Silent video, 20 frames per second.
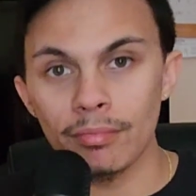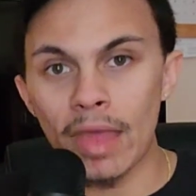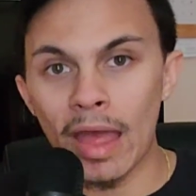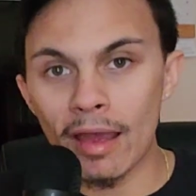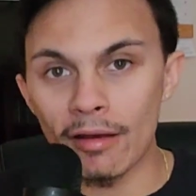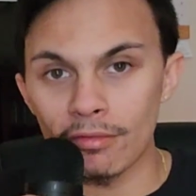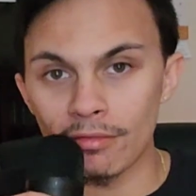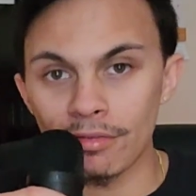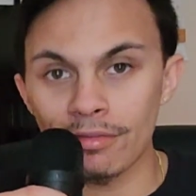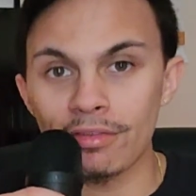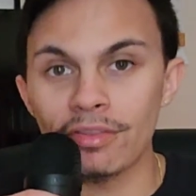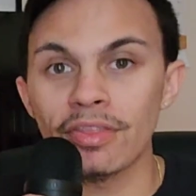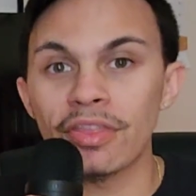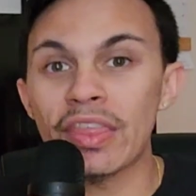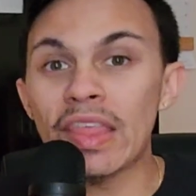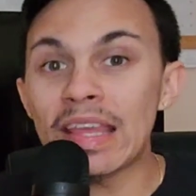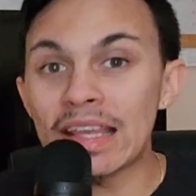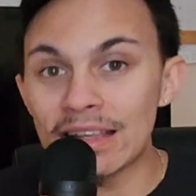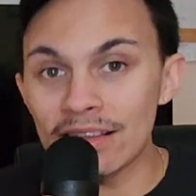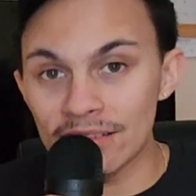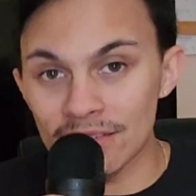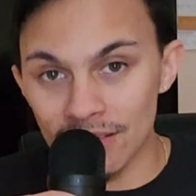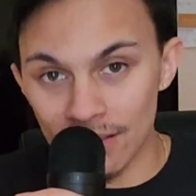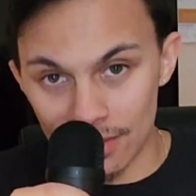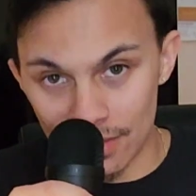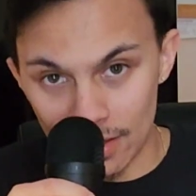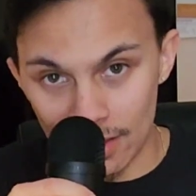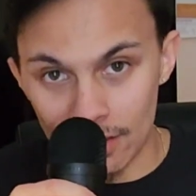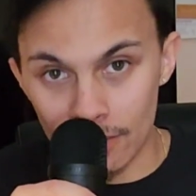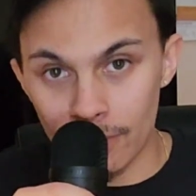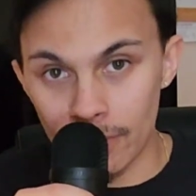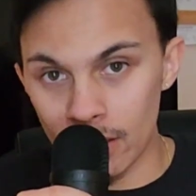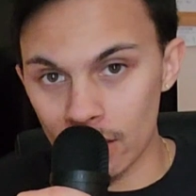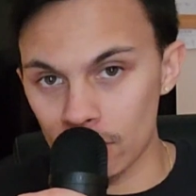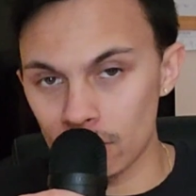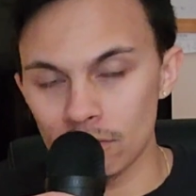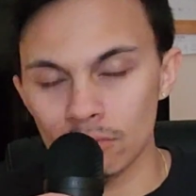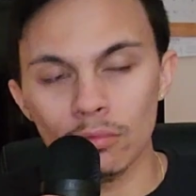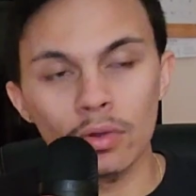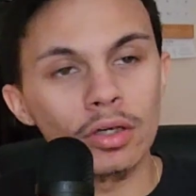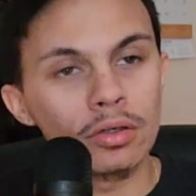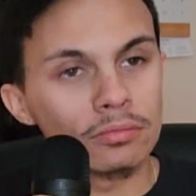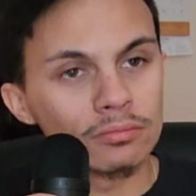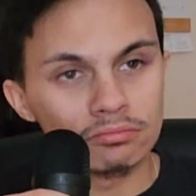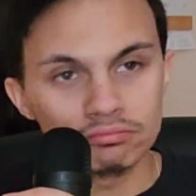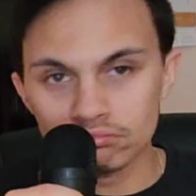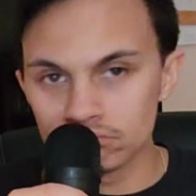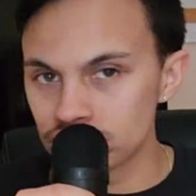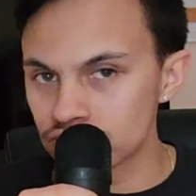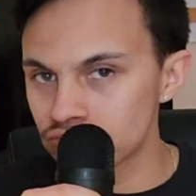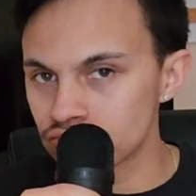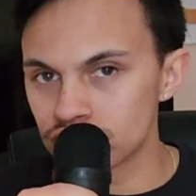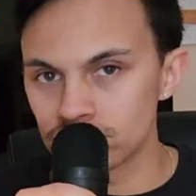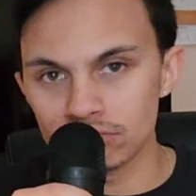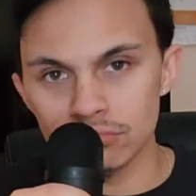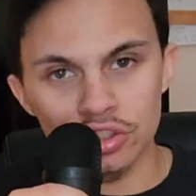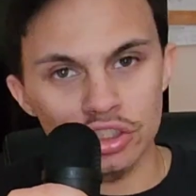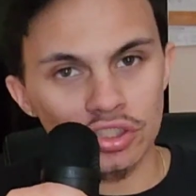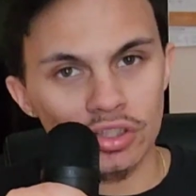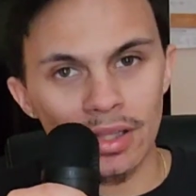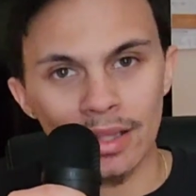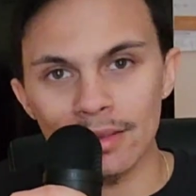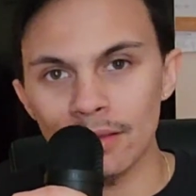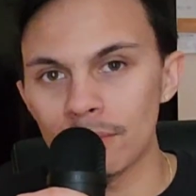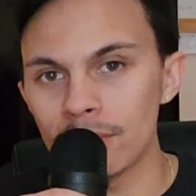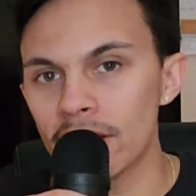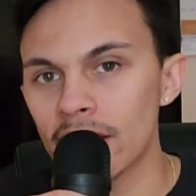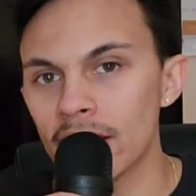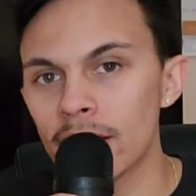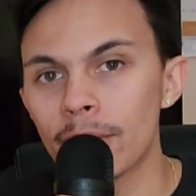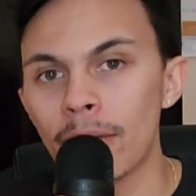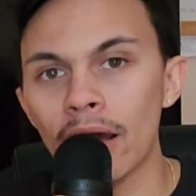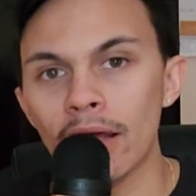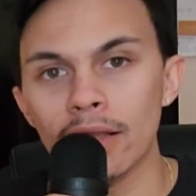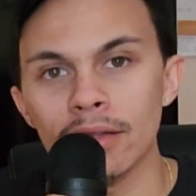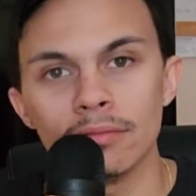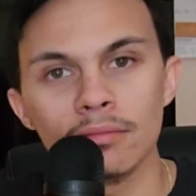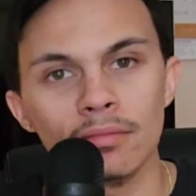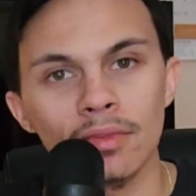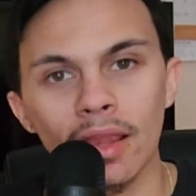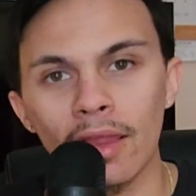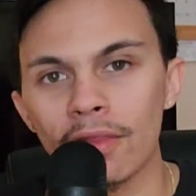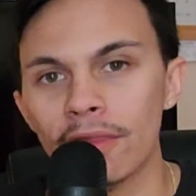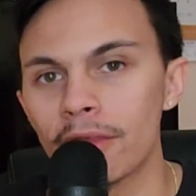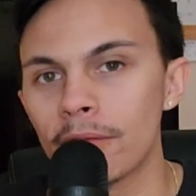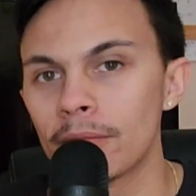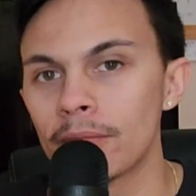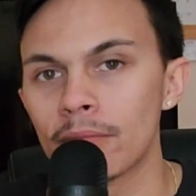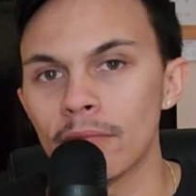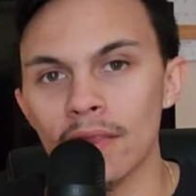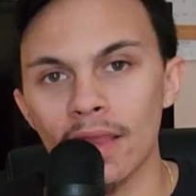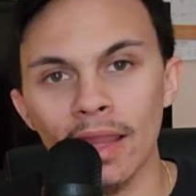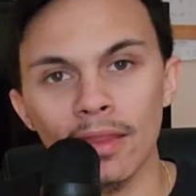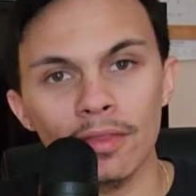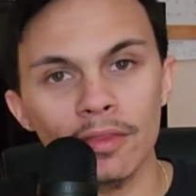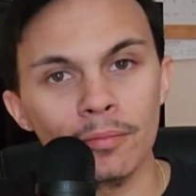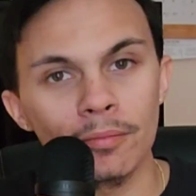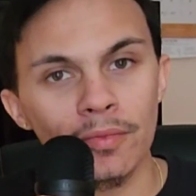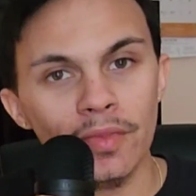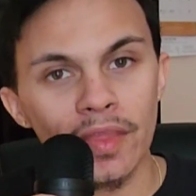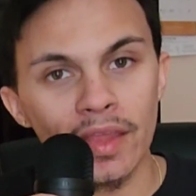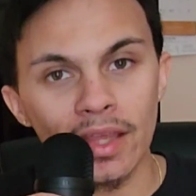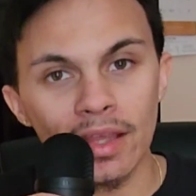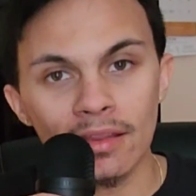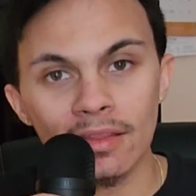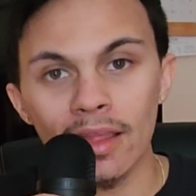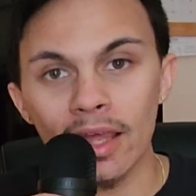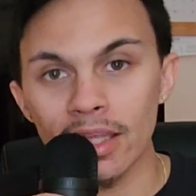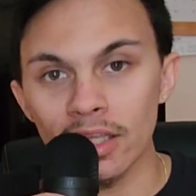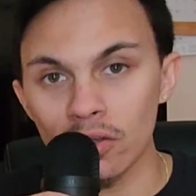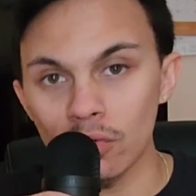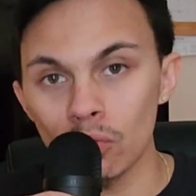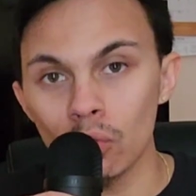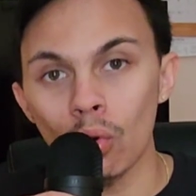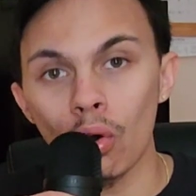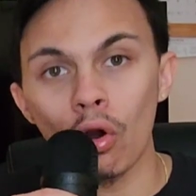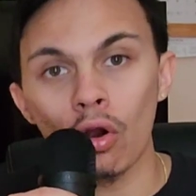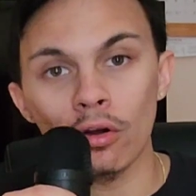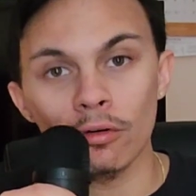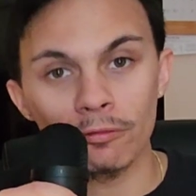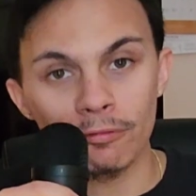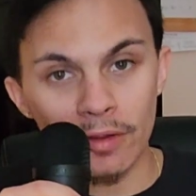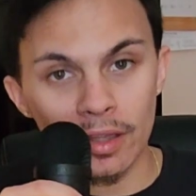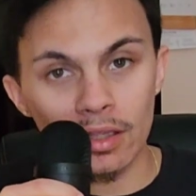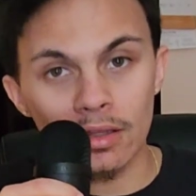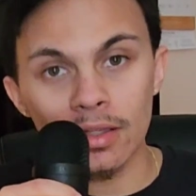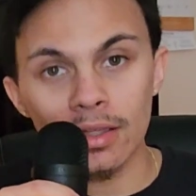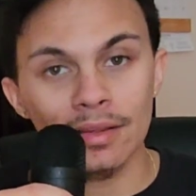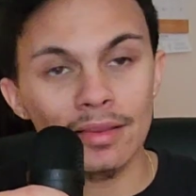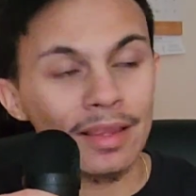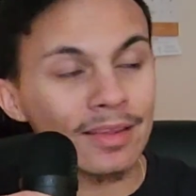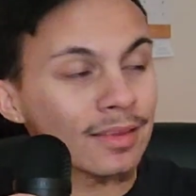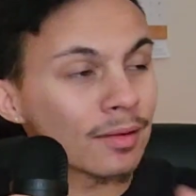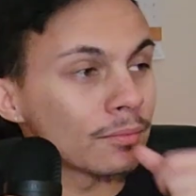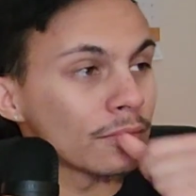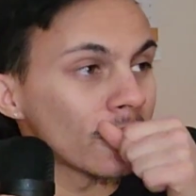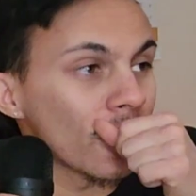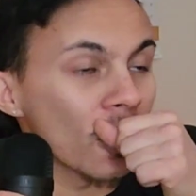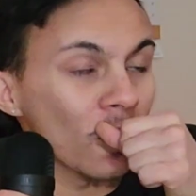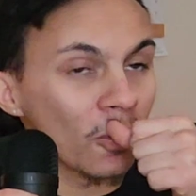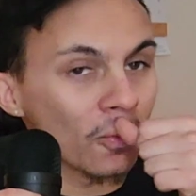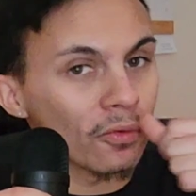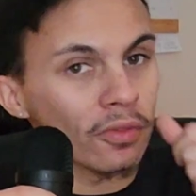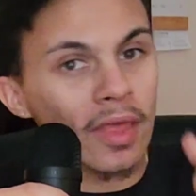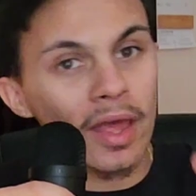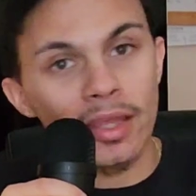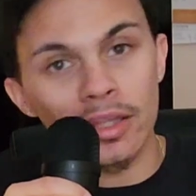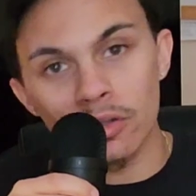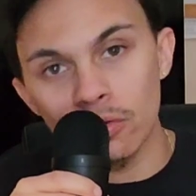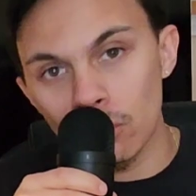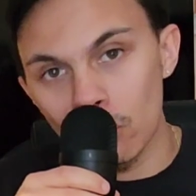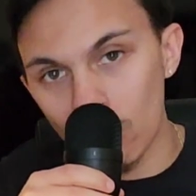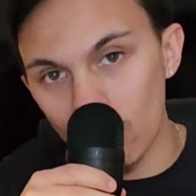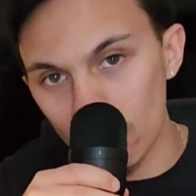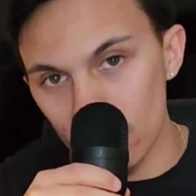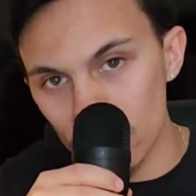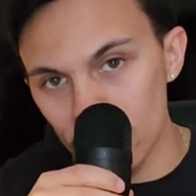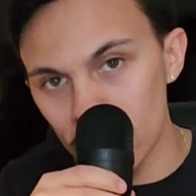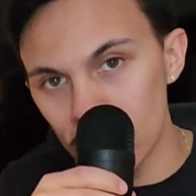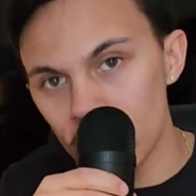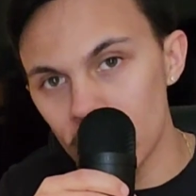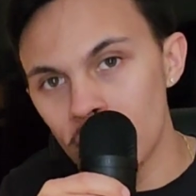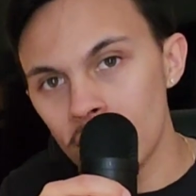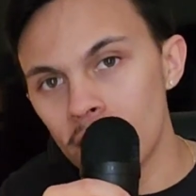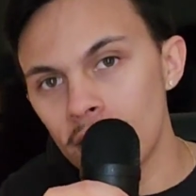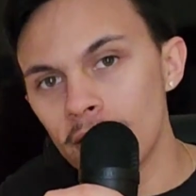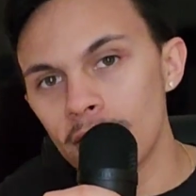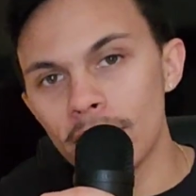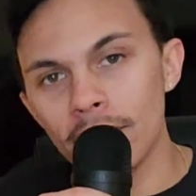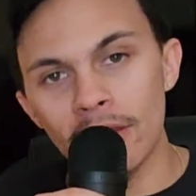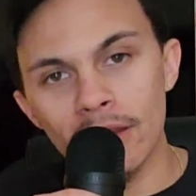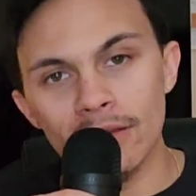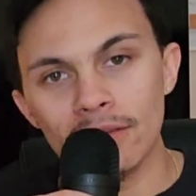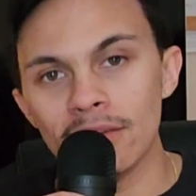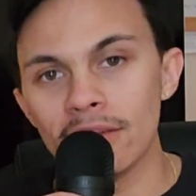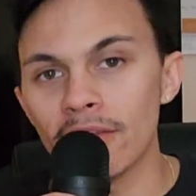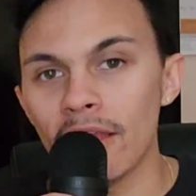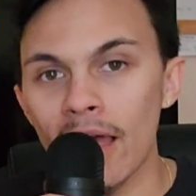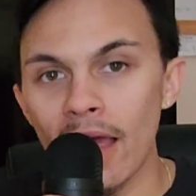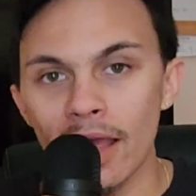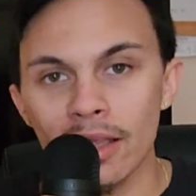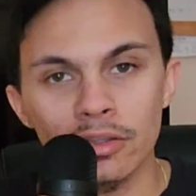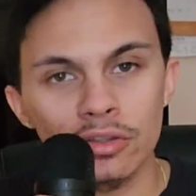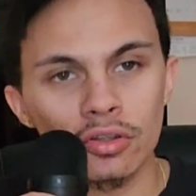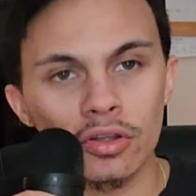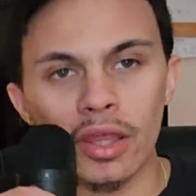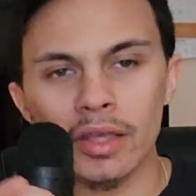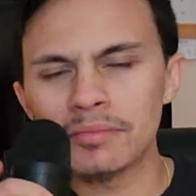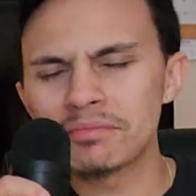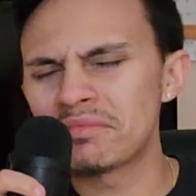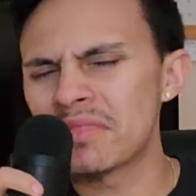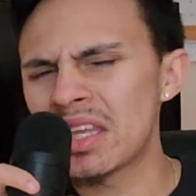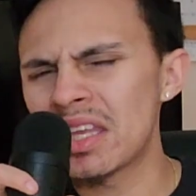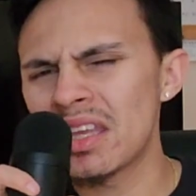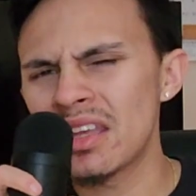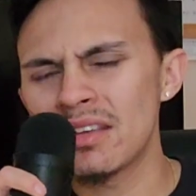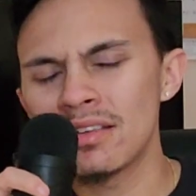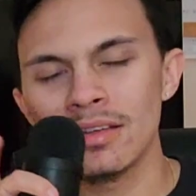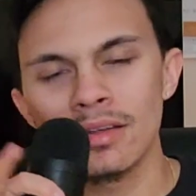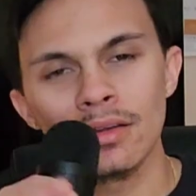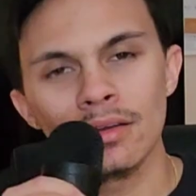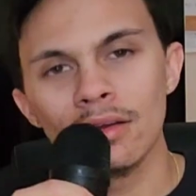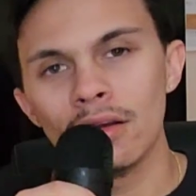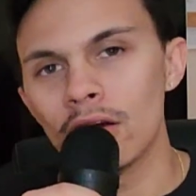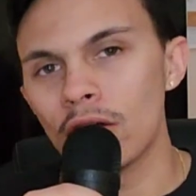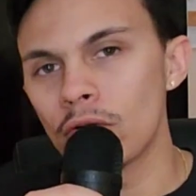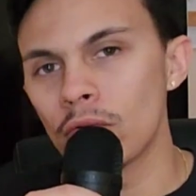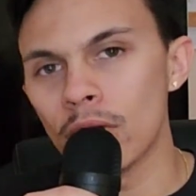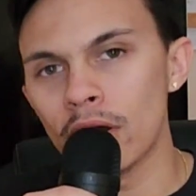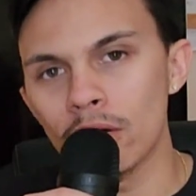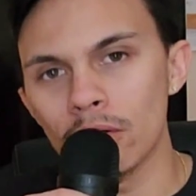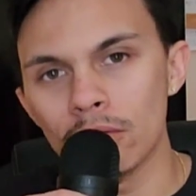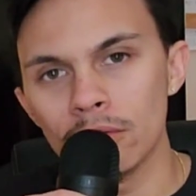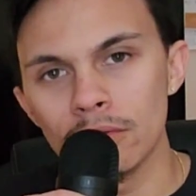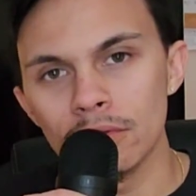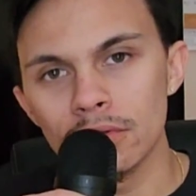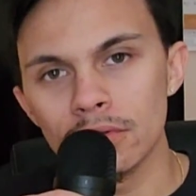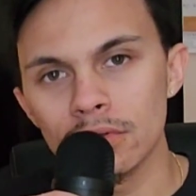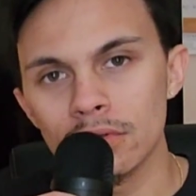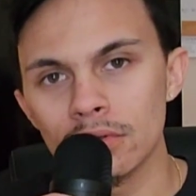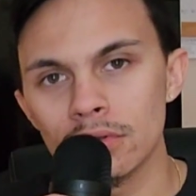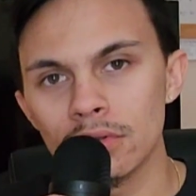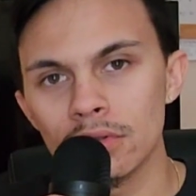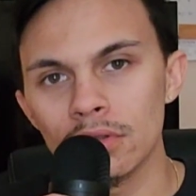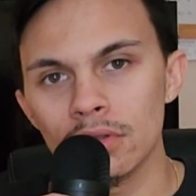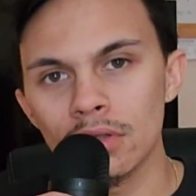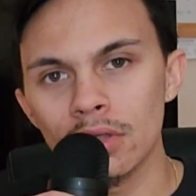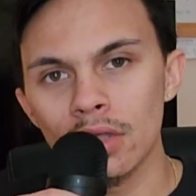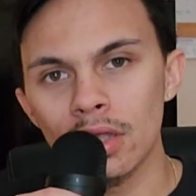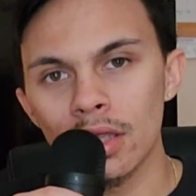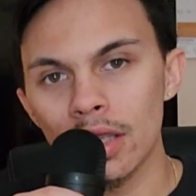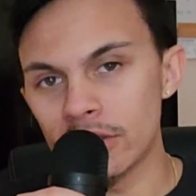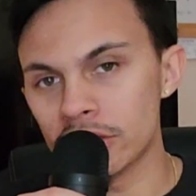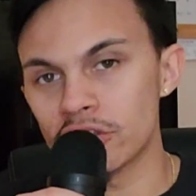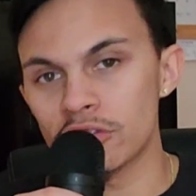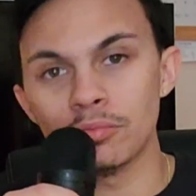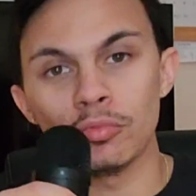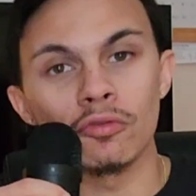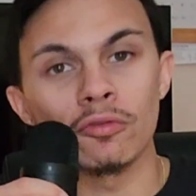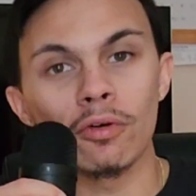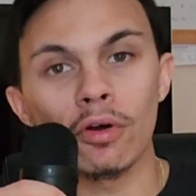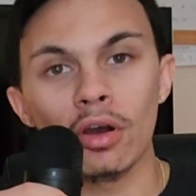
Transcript: have things to think about, well, just let them think about it. Let them think that you are failing. Let them know that you are this and that, and you're like, oh well, and just move